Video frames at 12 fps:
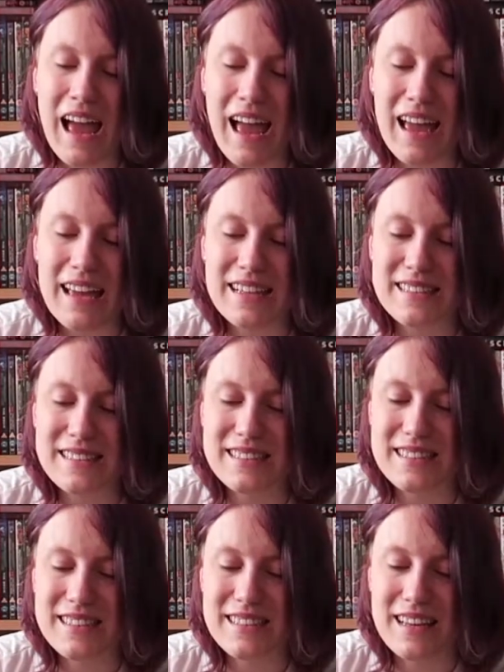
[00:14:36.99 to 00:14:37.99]

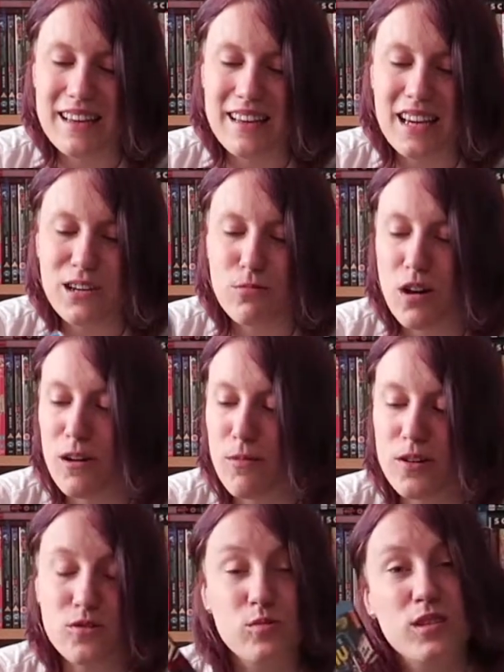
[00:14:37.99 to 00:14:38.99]
And yeah, Ryan
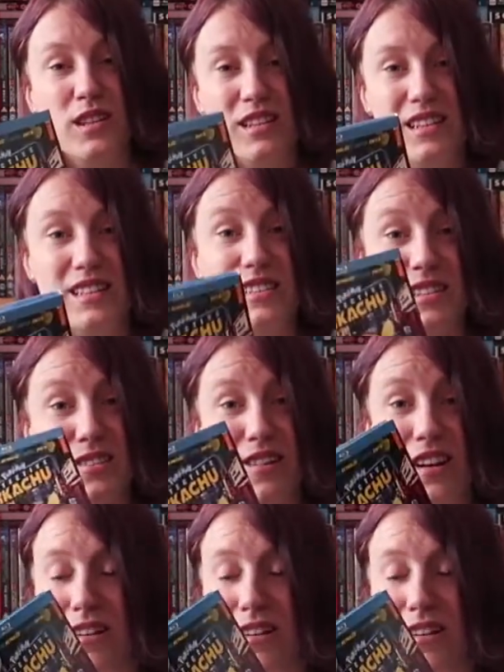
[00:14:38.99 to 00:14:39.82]
Reynolds was good in this. I do